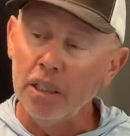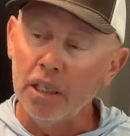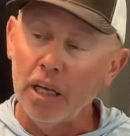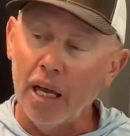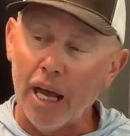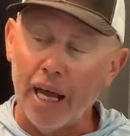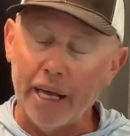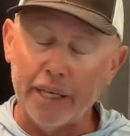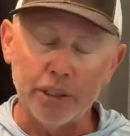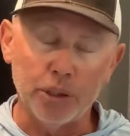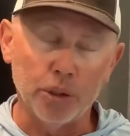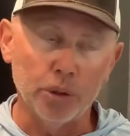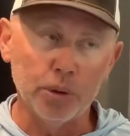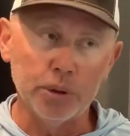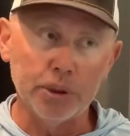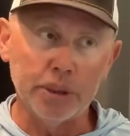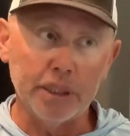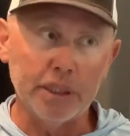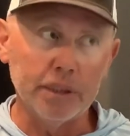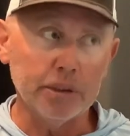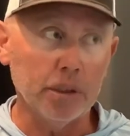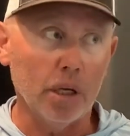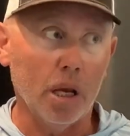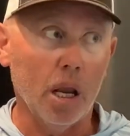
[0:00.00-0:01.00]
I use
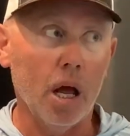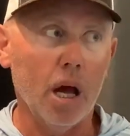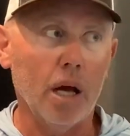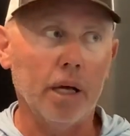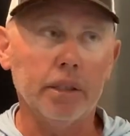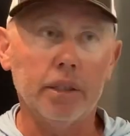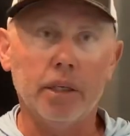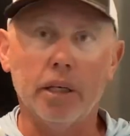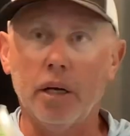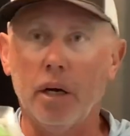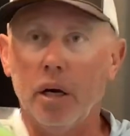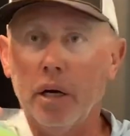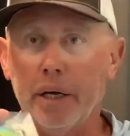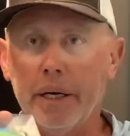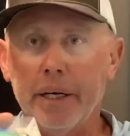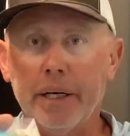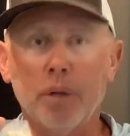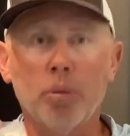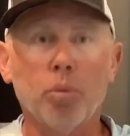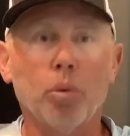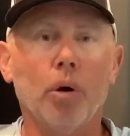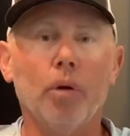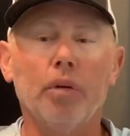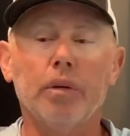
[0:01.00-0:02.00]
these a lot
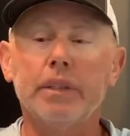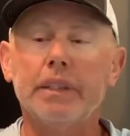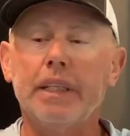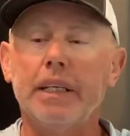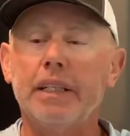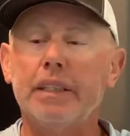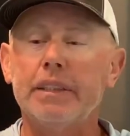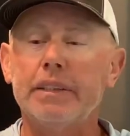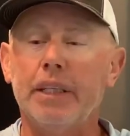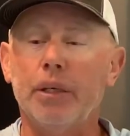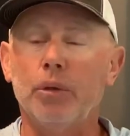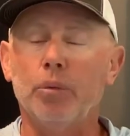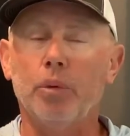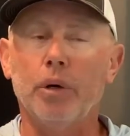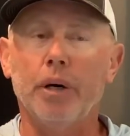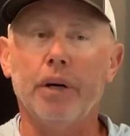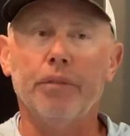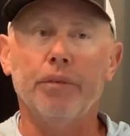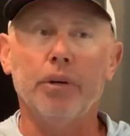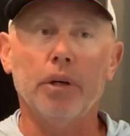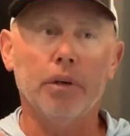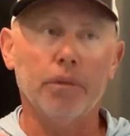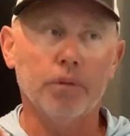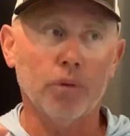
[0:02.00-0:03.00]
anywhere on the Tennessee
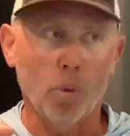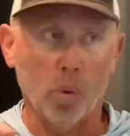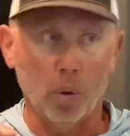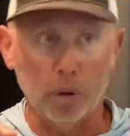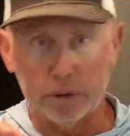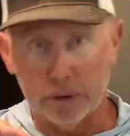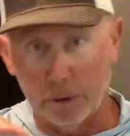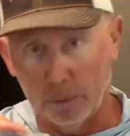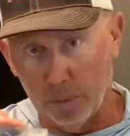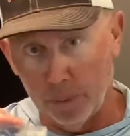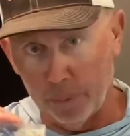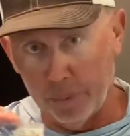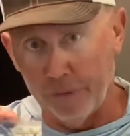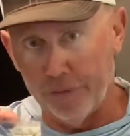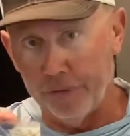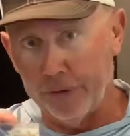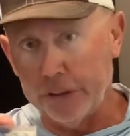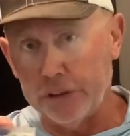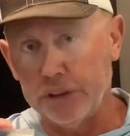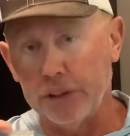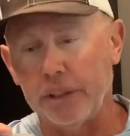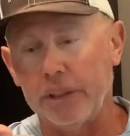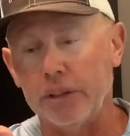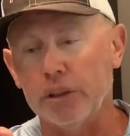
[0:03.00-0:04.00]
River, and of course I'm going to be
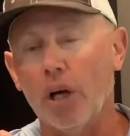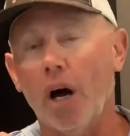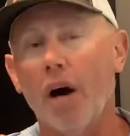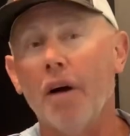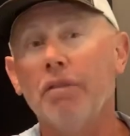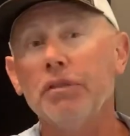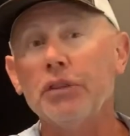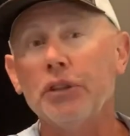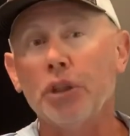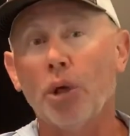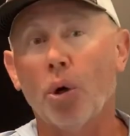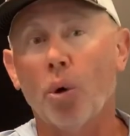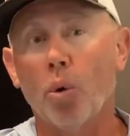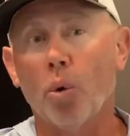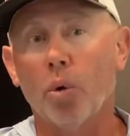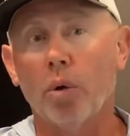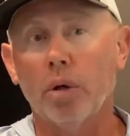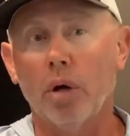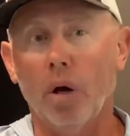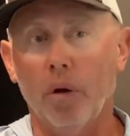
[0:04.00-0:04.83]
fishing these offshore